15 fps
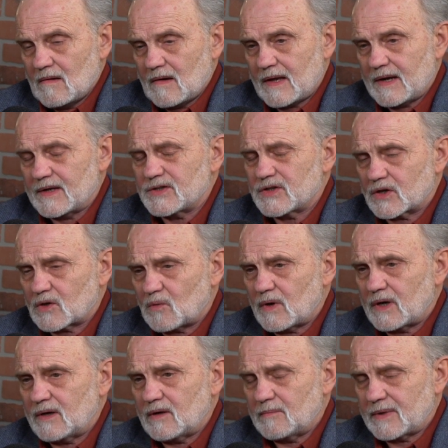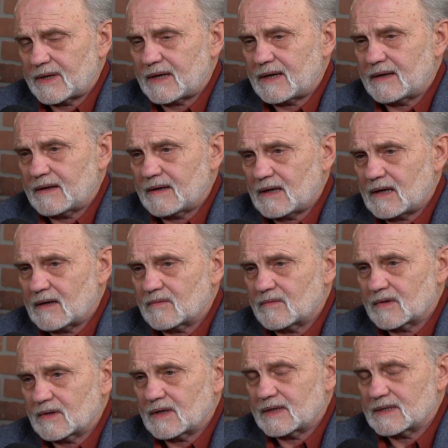it took a while, but I
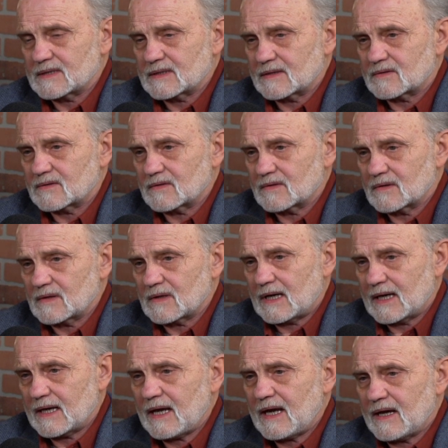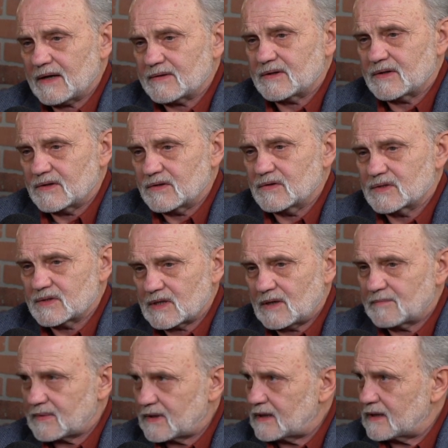realized that I had to do
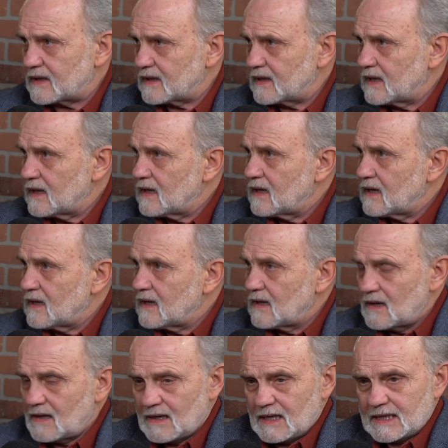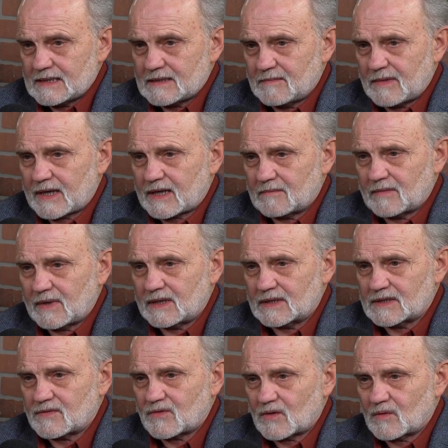something to make
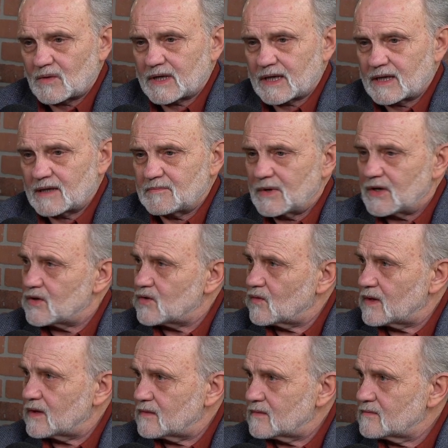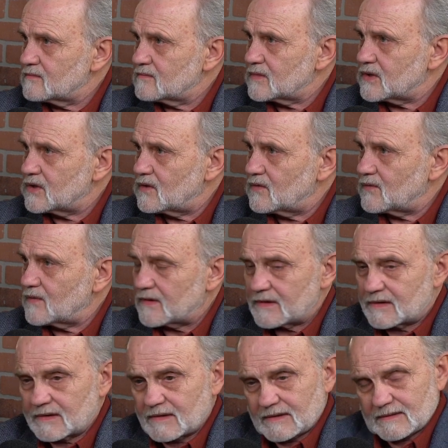amends for what I had been doing, you know,
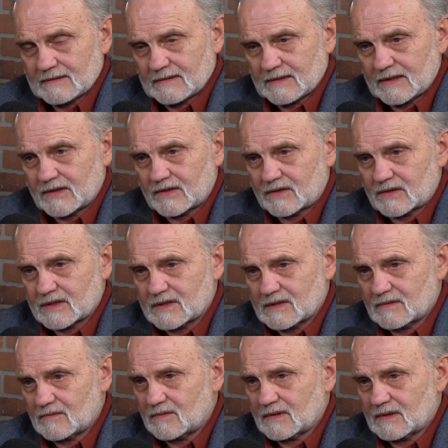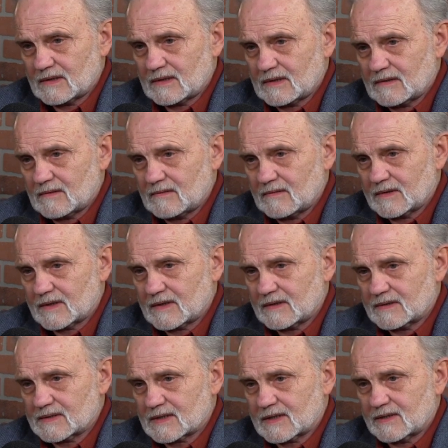for years with
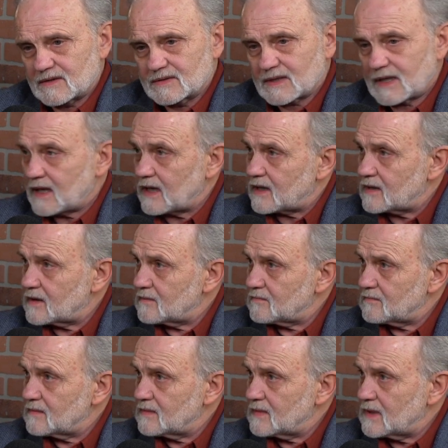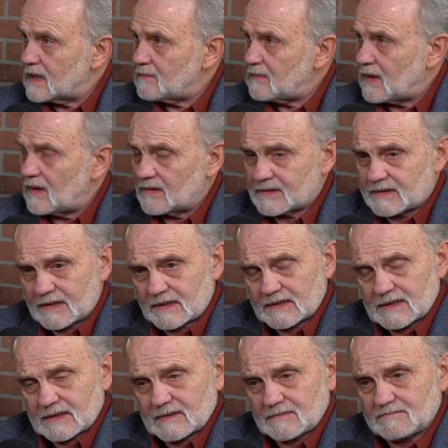the skills I had in
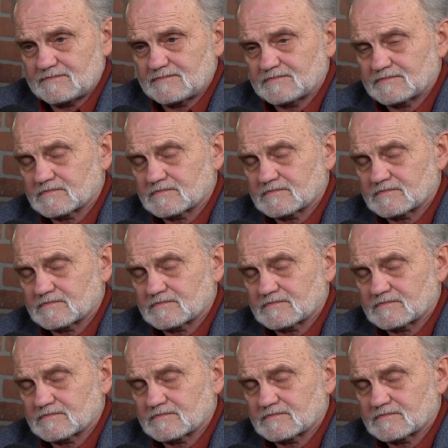politics. And